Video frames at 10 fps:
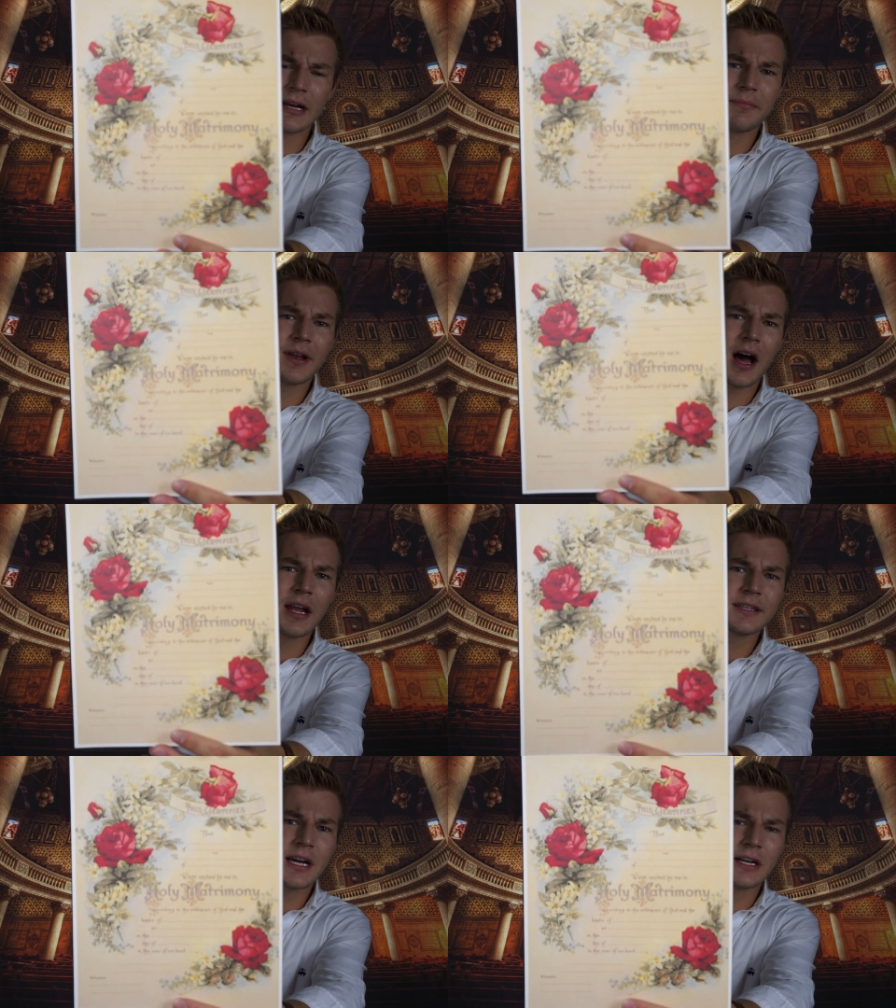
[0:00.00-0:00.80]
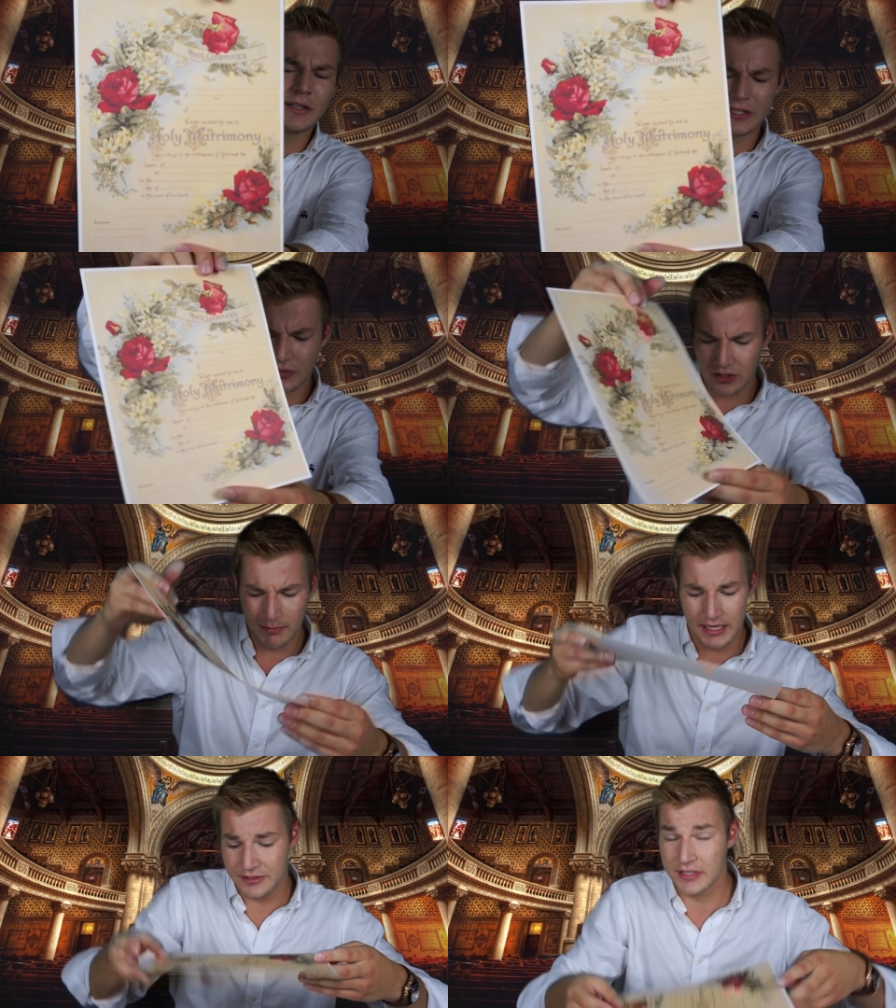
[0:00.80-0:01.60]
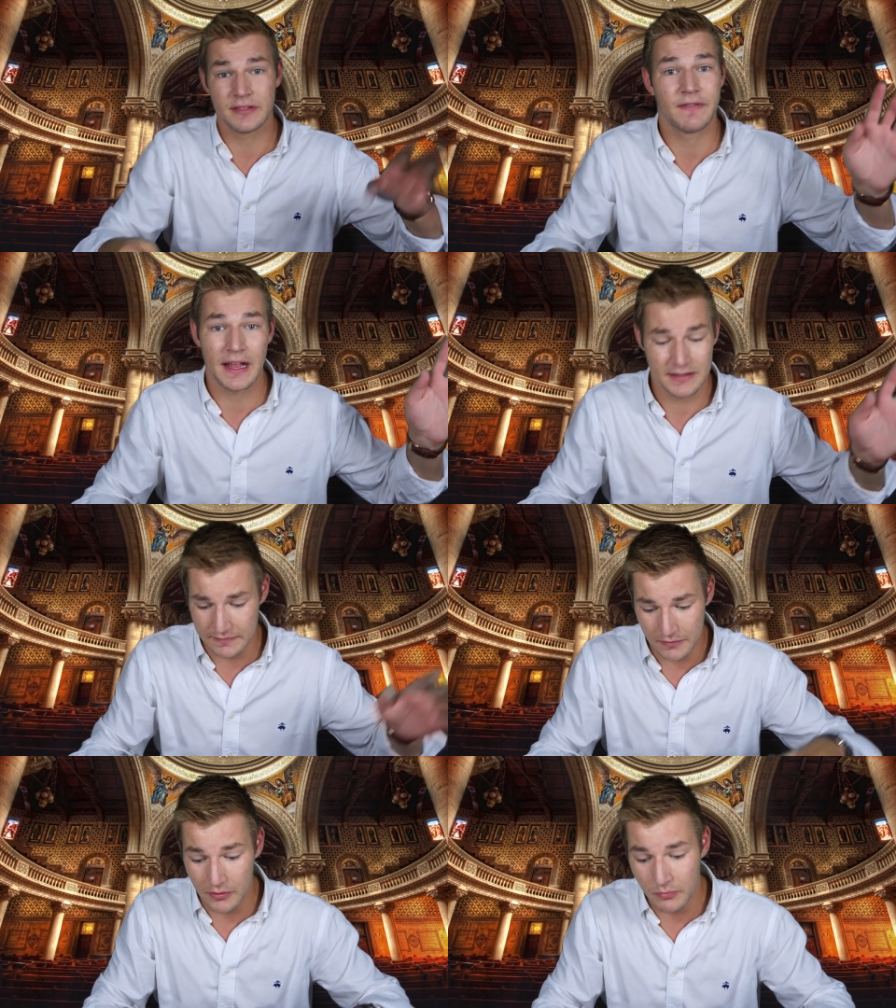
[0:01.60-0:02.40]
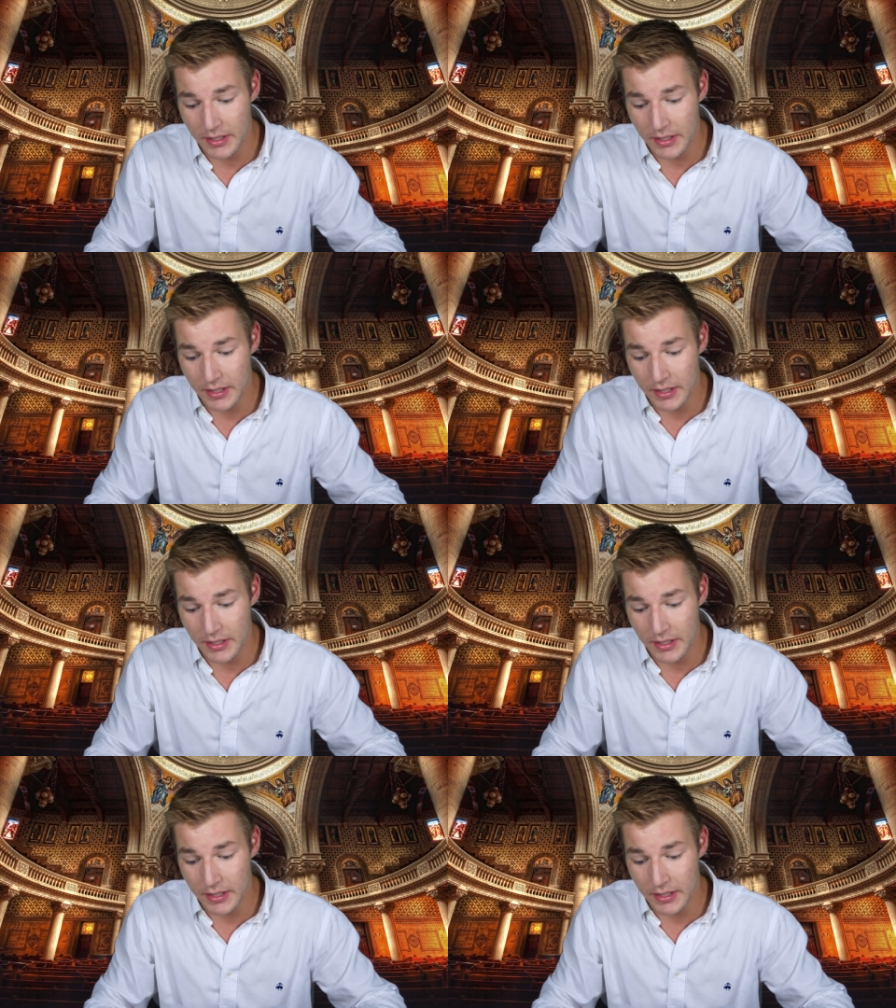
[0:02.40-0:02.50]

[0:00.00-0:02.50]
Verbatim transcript: I'm not entirely sure, but it's just fanciful and